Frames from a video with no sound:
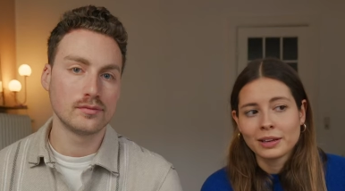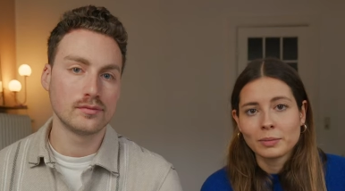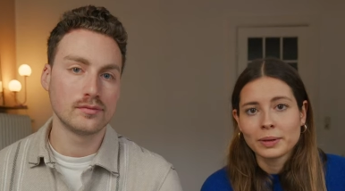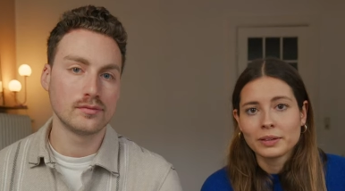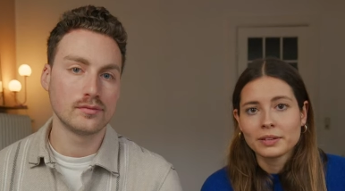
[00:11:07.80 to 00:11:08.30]
Speaker 1: a little
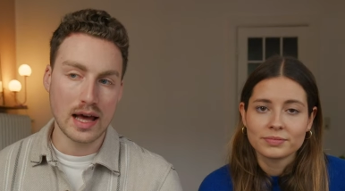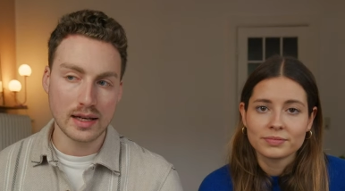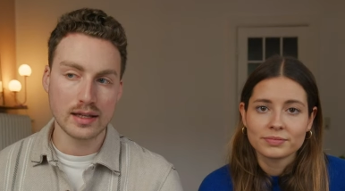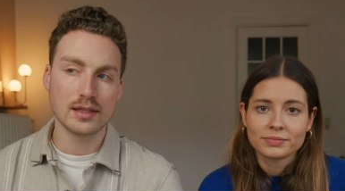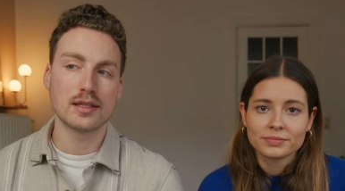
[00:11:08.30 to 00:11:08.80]
bit.
Speaker 2: Plan
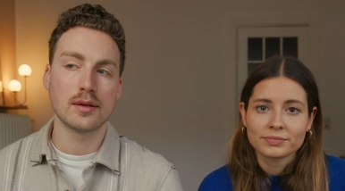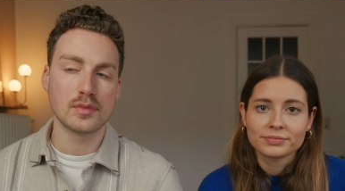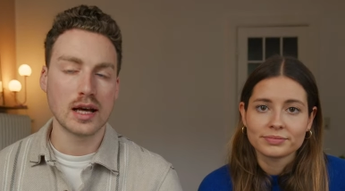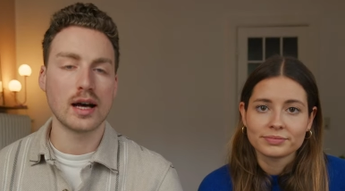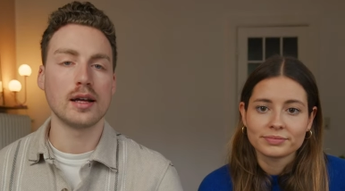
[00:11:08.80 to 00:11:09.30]
in some
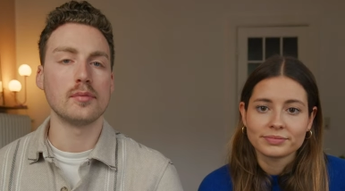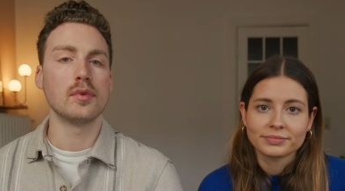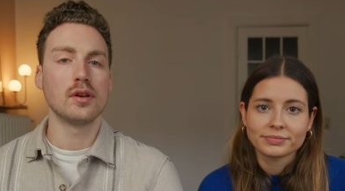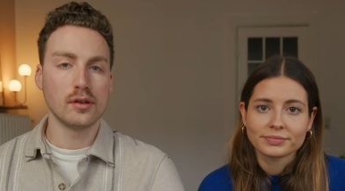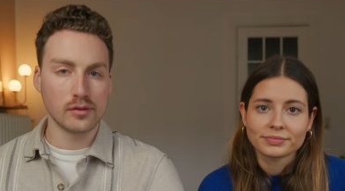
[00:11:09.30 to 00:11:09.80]
time
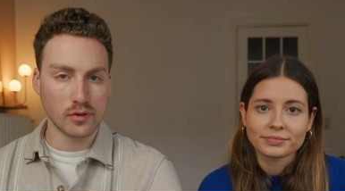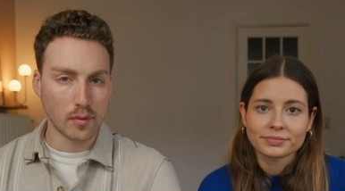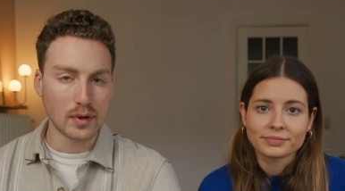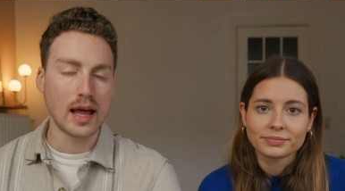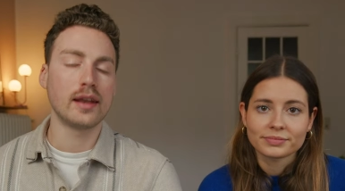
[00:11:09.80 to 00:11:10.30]
for
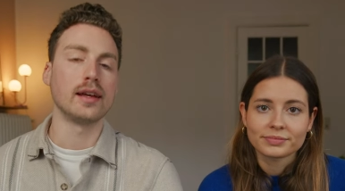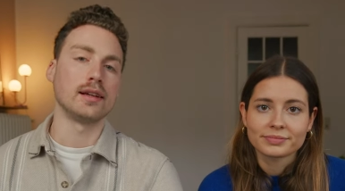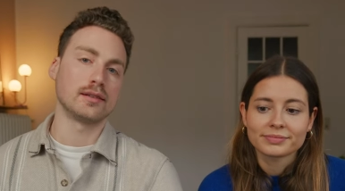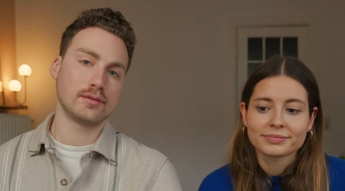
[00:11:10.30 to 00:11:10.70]
planning.